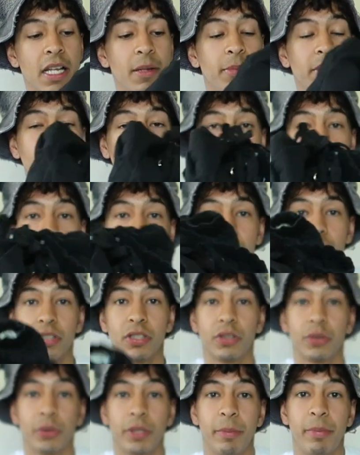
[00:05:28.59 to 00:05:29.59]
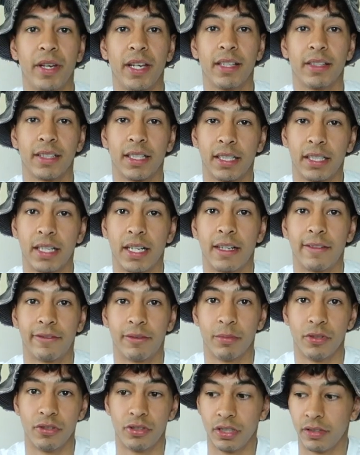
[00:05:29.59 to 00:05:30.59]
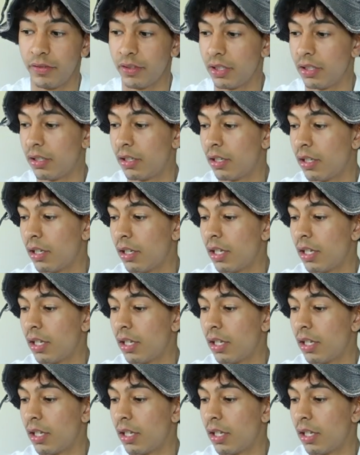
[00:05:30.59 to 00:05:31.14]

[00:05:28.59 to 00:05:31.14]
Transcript: But yeah, those are the three pants I got from the GV